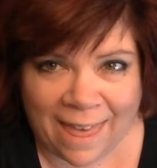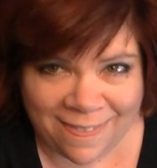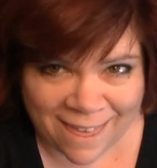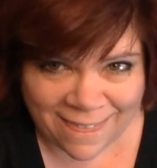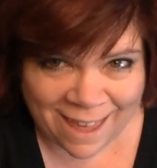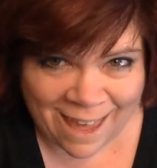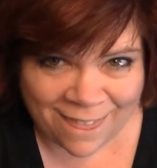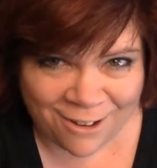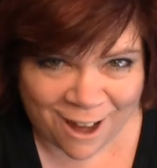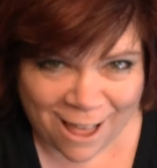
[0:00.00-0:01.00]
And then they had
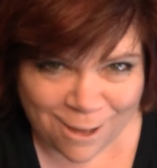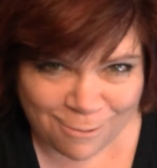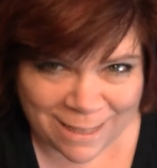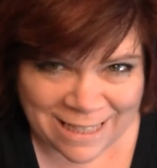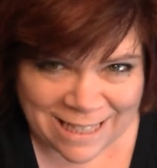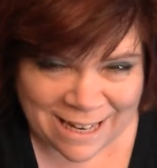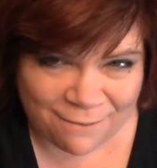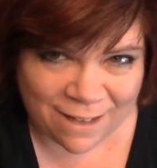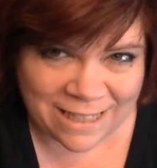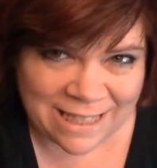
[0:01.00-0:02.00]
their Halloween stuff
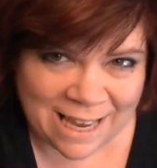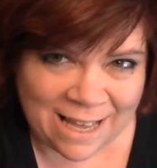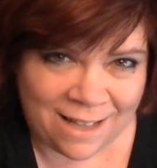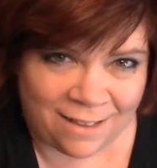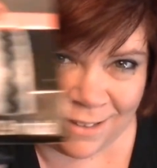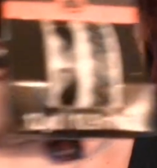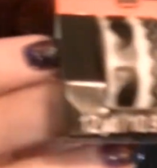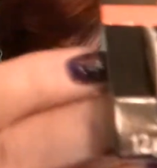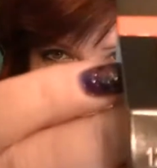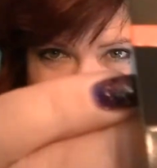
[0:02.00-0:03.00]
on
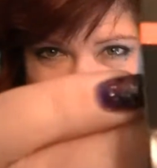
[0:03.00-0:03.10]
sale.